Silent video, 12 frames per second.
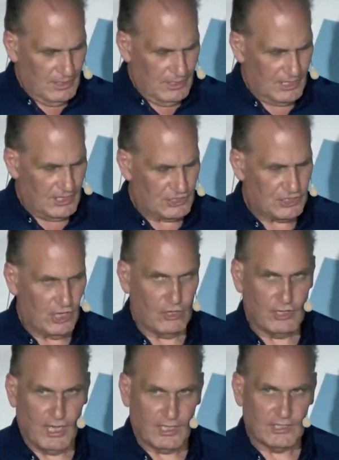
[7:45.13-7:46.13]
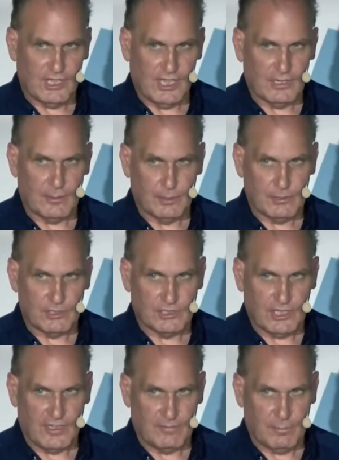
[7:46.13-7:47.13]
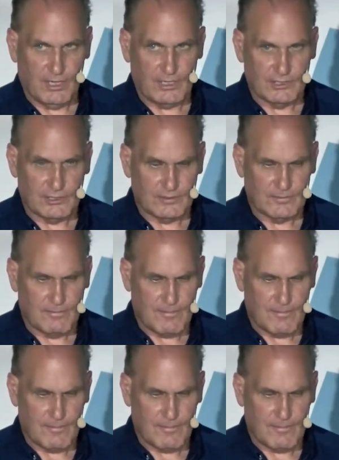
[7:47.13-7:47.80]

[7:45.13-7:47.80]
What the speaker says: he showed us how to build a safe place.